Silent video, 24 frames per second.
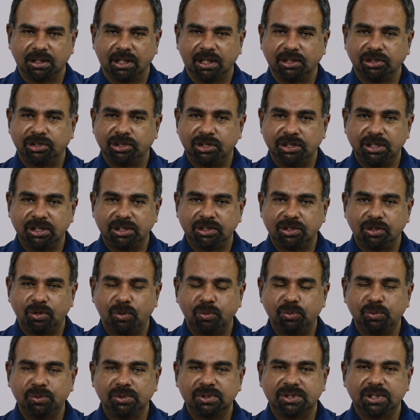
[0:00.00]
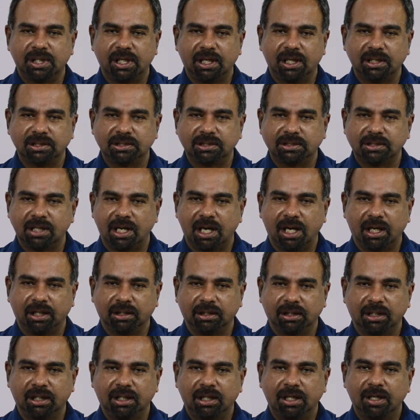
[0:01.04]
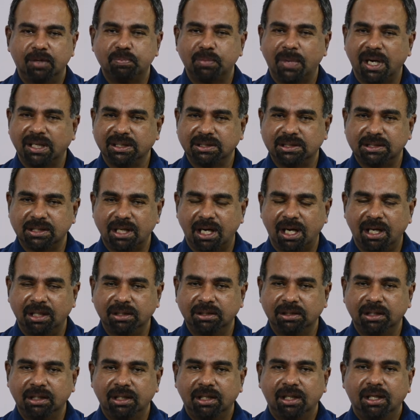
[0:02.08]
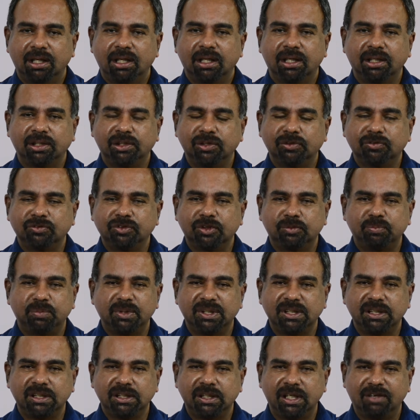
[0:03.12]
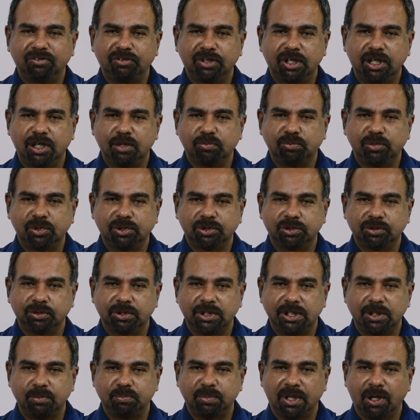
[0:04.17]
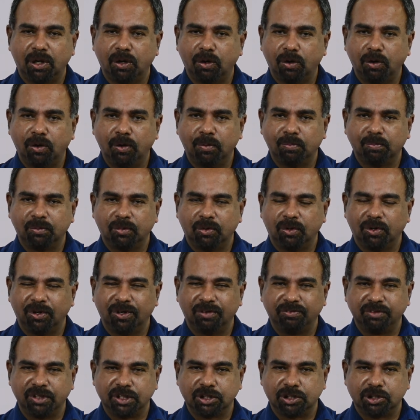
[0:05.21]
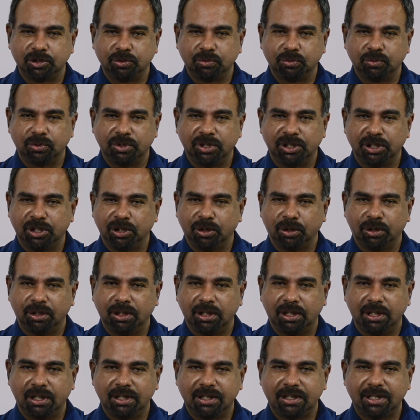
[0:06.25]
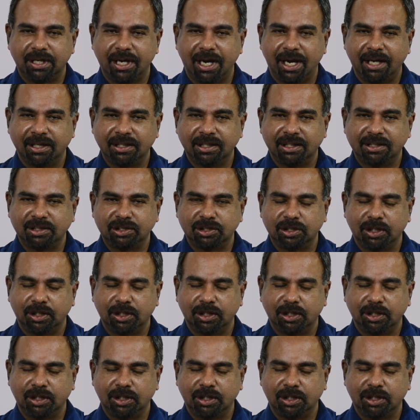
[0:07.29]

She told her son, "My son, you would be never able to keep a home owing to your character."